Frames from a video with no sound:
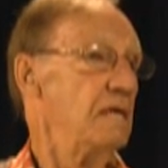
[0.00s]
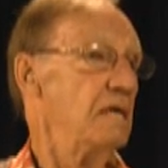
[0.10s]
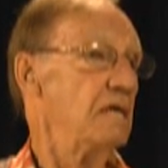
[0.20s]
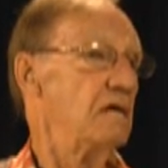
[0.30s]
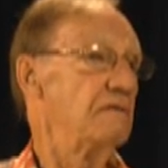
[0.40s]

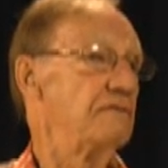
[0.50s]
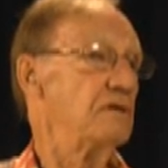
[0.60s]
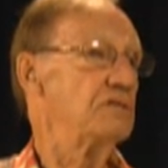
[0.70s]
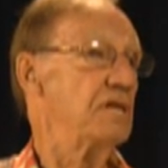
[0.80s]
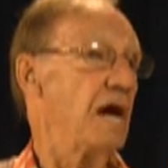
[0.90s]
and our
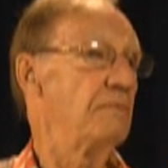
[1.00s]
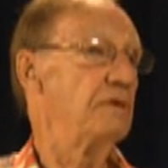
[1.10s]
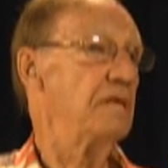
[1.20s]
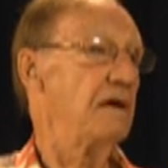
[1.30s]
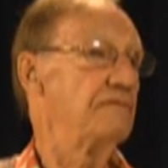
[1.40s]
first job
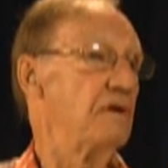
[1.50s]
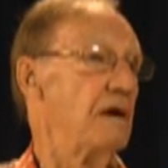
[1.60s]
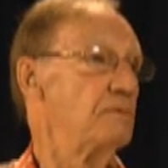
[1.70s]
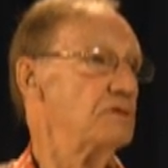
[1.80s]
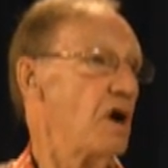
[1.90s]
on that
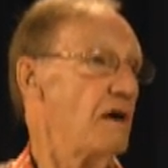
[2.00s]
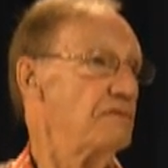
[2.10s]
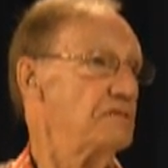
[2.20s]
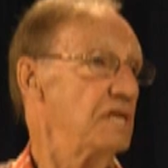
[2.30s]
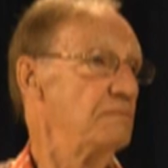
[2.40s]
farm was
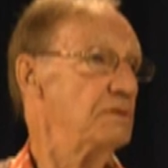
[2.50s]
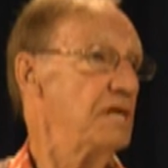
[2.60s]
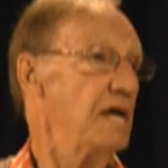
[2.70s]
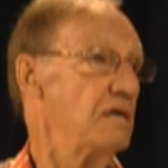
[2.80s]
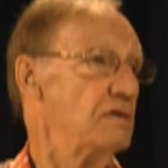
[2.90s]
harvesting
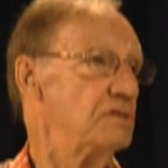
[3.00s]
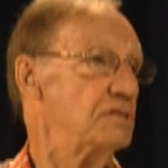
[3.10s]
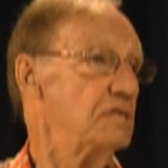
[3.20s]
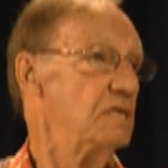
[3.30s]
potatoes.